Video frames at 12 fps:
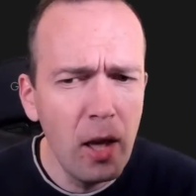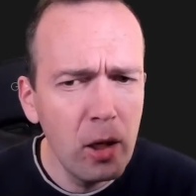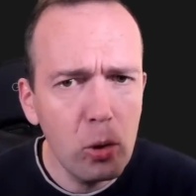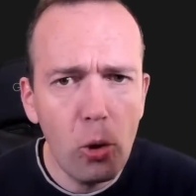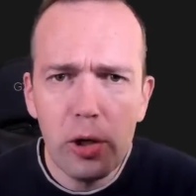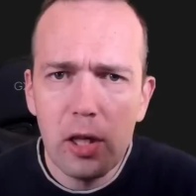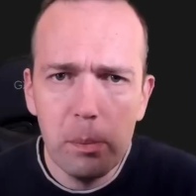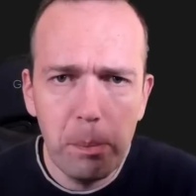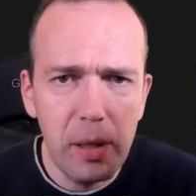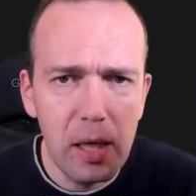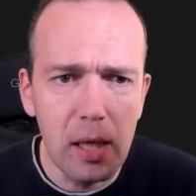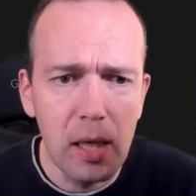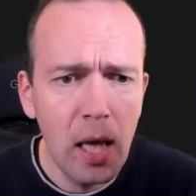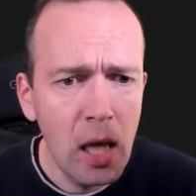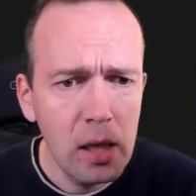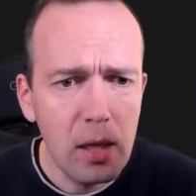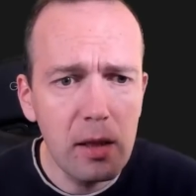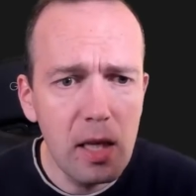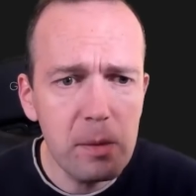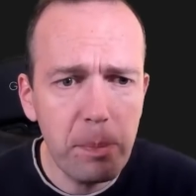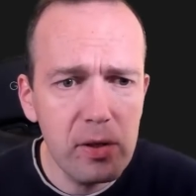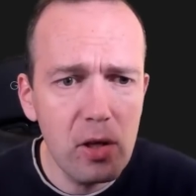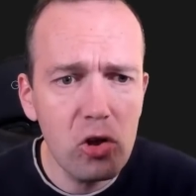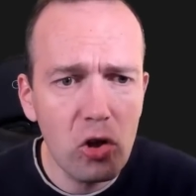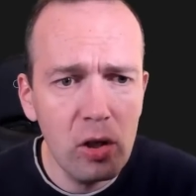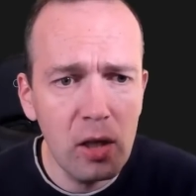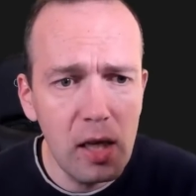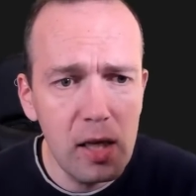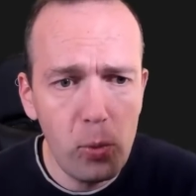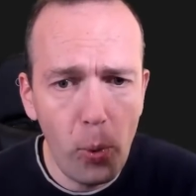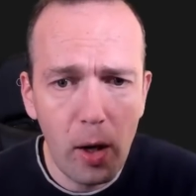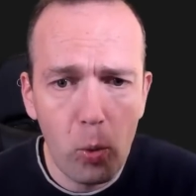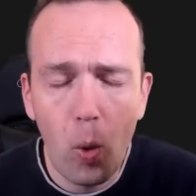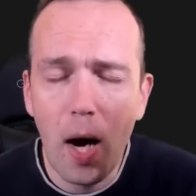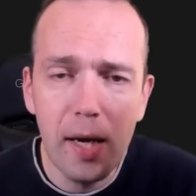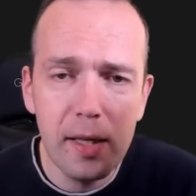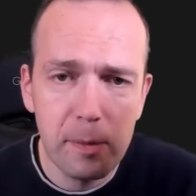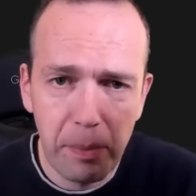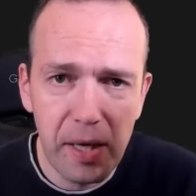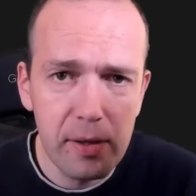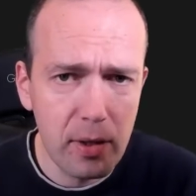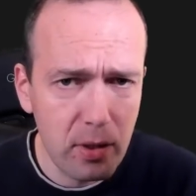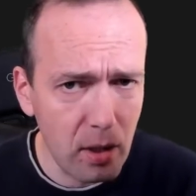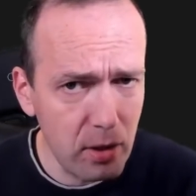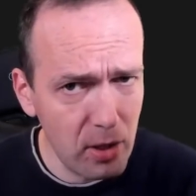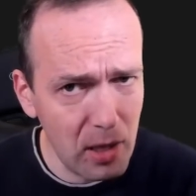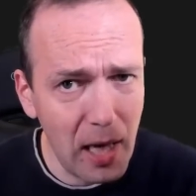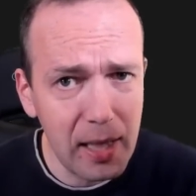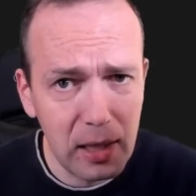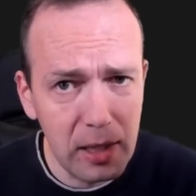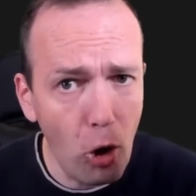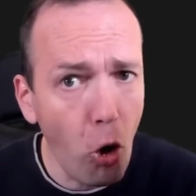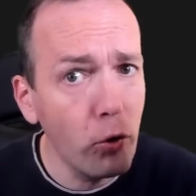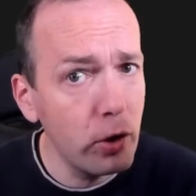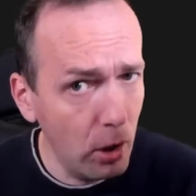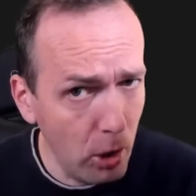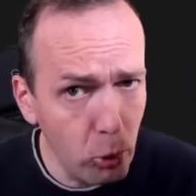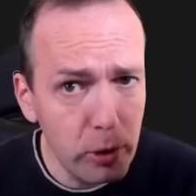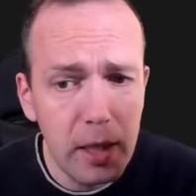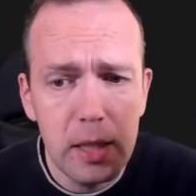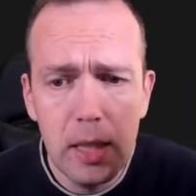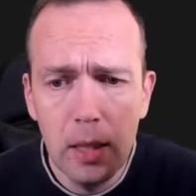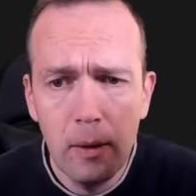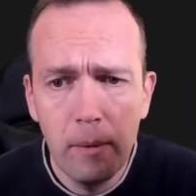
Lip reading: Could it be that this position is where white's pieces are slightly overloaded?